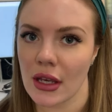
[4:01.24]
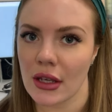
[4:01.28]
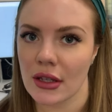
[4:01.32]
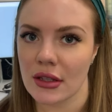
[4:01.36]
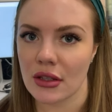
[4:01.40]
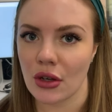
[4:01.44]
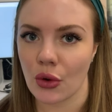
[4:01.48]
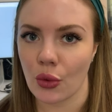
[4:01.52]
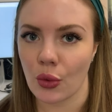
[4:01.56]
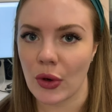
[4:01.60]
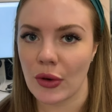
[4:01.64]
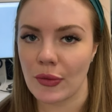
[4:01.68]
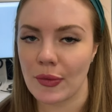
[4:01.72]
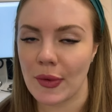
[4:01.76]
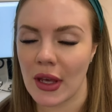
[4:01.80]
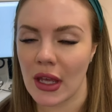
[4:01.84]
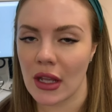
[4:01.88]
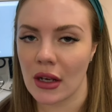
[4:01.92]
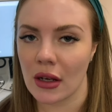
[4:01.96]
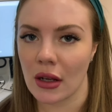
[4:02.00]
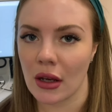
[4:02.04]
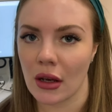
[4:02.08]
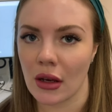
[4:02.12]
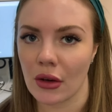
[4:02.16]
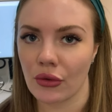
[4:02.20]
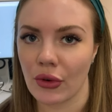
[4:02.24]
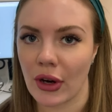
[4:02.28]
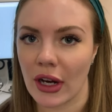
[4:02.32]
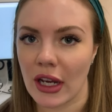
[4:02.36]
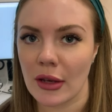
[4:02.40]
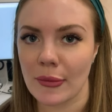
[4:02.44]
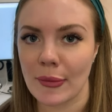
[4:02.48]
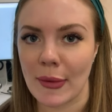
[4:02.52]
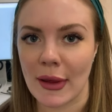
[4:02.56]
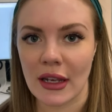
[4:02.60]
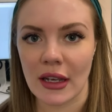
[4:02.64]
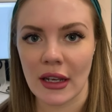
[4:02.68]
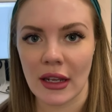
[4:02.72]
So we've been
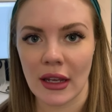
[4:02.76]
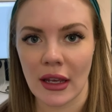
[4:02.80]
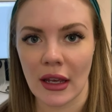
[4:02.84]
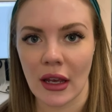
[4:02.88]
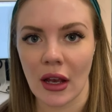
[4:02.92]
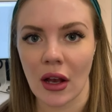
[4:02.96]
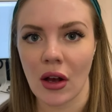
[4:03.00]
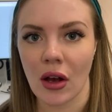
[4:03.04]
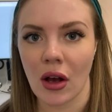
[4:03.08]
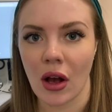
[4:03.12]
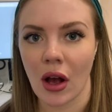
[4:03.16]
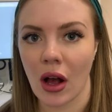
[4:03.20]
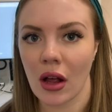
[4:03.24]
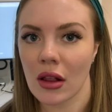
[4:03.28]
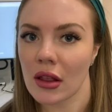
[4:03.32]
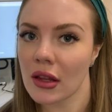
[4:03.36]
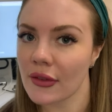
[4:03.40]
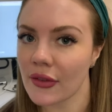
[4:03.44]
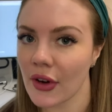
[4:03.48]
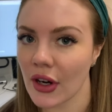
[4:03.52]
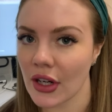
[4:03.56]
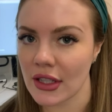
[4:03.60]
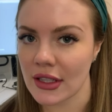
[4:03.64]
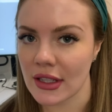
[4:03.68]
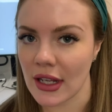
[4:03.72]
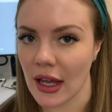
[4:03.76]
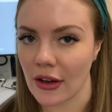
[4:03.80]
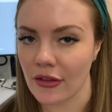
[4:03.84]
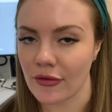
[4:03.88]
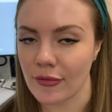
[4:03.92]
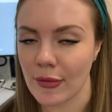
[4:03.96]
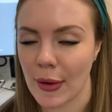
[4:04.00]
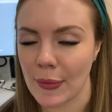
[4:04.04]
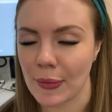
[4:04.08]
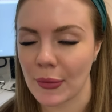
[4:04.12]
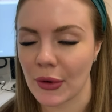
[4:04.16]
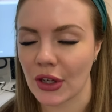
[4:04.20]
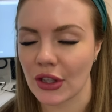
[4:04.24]
recommending all of our staff
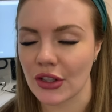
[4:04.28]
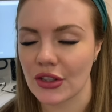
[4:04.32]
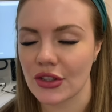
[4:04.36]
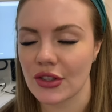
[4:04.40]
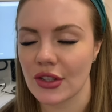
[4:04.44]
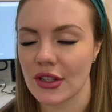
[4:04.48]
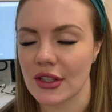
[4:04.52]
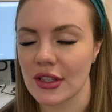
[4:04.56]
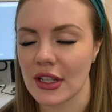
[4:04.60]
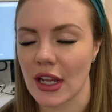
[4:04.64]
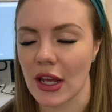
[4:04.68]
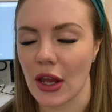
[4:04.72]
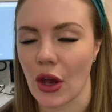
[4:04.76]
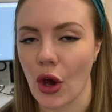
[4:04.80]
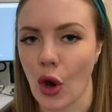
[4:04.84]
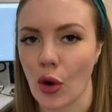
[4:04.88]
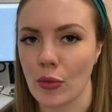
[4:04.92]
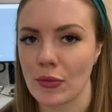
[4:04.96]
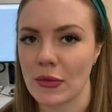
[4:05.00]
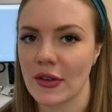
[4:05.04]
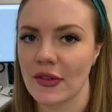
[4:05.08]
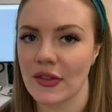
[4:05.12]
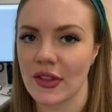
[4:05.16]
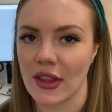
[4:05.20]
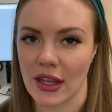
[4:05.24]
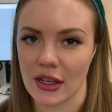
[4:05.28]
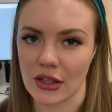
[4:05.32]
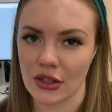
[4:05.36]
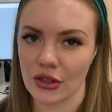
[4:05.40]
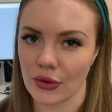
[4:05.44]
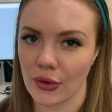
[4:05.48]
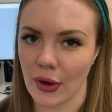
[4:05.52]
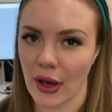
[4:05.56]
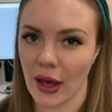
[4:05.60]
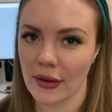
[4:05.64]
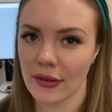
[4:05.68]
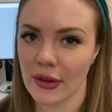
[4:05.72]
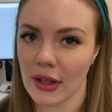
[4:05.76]
members to stay home if they do
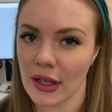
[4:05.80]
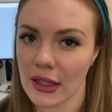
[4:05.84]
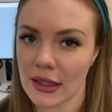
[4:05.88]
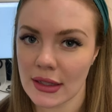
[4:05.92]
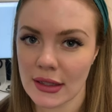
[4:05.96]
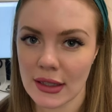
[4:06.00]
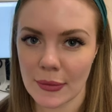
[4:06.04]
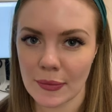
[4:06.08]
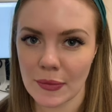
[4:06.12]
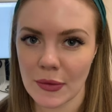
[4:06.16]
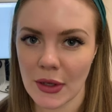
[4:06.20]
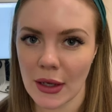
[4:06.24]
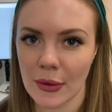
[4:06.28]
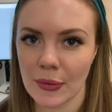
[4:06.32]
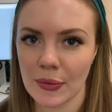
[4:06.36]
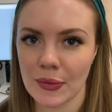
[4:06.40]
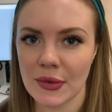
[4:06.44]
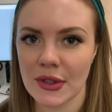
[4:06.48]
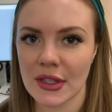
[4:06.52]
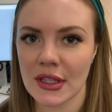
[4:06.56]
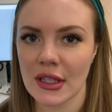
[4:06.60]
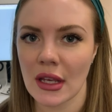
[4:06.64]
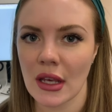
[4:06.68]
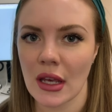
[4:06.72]
have any symptoms